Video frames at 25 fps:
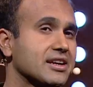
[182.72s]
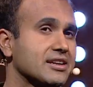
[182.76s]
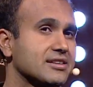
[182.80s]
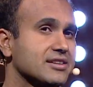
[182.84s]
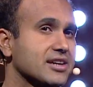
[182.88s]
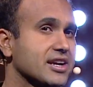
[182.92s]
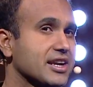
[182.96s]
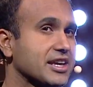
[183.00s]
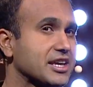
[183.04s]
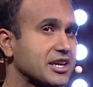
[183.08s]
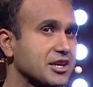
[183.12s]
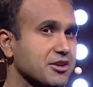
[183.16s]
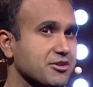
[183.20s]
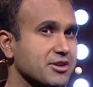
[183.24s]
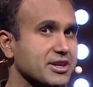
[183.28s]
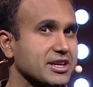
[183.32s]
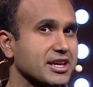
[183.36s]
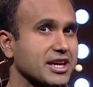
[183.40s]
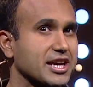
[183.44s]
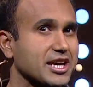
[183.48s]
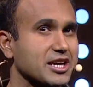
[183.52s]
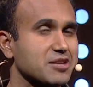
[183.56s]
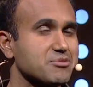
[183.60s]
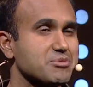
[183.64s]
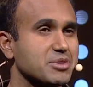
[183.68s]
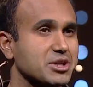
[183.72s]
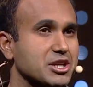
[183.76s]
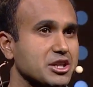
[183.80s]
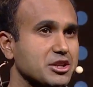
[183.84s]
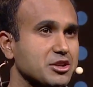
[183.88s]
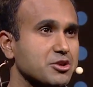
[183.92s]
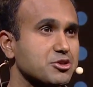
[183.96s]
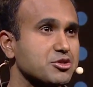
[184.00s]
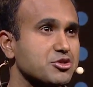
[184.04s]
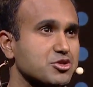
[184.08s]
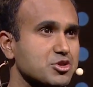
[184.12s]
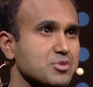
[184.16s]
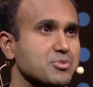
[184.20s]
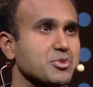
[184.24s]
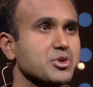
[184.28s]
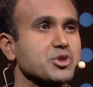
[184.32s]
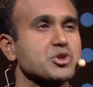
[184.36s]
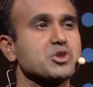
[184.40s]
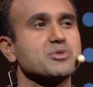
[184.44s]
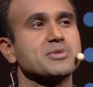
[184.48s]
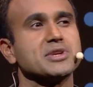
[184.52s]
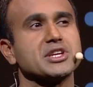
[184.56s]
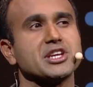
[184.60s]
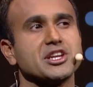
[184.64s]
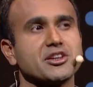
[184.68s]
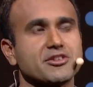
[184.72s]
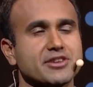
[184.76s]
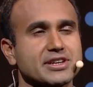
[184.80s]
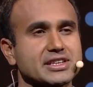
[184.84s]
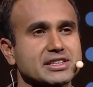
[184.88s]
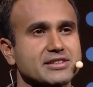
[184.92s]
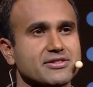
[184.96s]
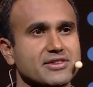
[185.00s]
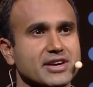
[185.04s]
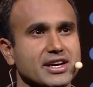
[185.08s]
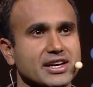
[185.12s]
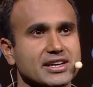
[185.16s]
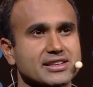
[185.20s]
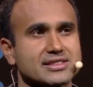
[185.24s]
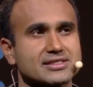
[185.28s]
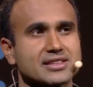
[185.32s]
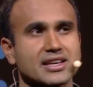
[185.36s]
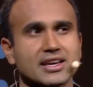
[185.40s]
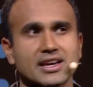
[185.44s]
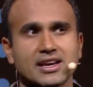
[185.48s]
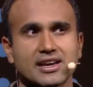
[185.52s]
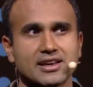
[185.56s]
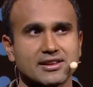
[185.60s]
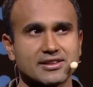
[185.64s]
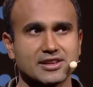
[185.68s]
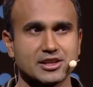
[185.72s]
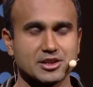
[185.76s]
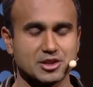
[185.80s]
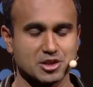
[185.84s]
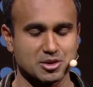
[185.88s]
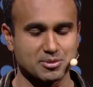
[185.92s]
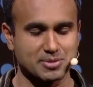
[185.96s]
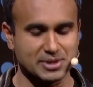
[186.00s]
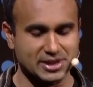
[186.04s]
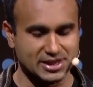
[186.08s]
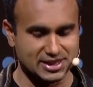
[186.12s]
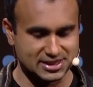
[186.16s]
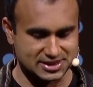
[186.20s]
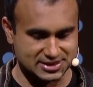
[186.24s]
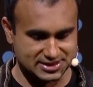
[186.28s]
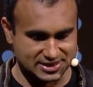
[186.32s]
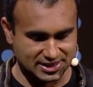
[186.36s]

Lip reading: not a hearing aid, but a new superhuman hearing device that nobody has